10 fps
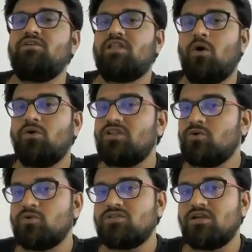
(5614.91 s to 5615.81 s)
Without
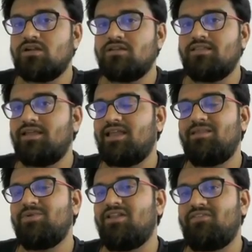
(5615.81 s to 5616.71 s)
user, there
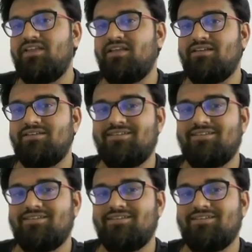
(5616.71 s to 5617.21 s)
can be nothing.